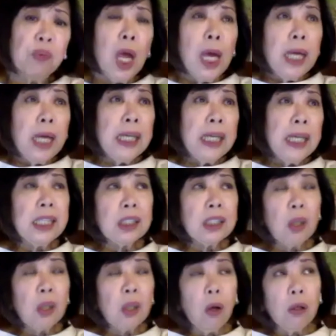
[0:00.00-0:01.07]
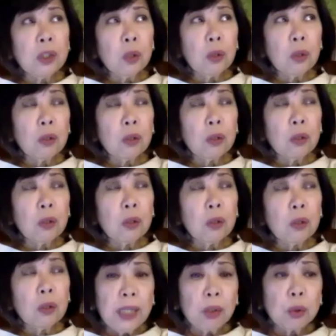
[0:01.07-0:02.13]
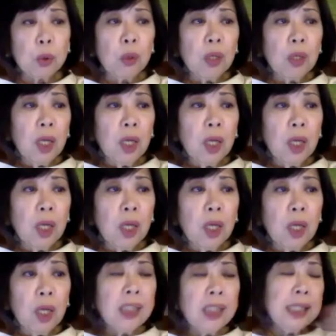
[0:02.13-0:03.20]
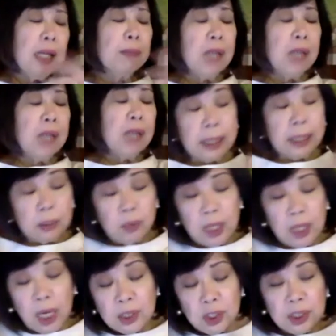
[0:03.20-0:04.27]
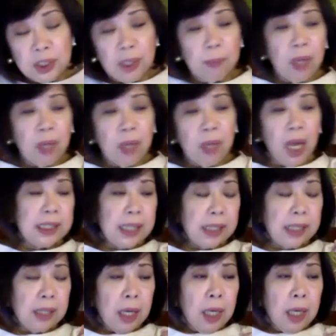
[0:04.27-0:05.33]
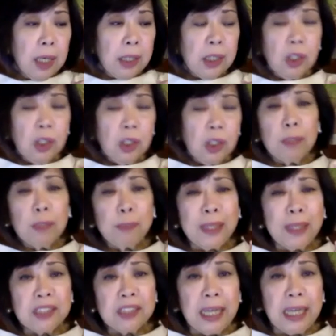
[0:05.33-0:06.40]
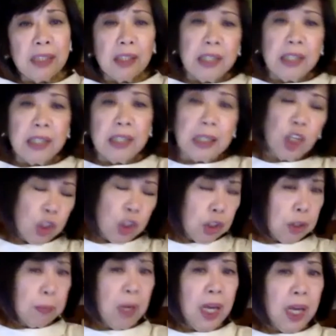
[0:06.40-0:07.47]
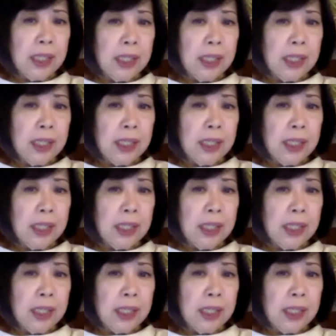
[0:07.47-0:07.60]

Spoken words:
Is it also okay to do? Because sometimes, like with us, there's some clients that, they'll pick a date and then change their mind.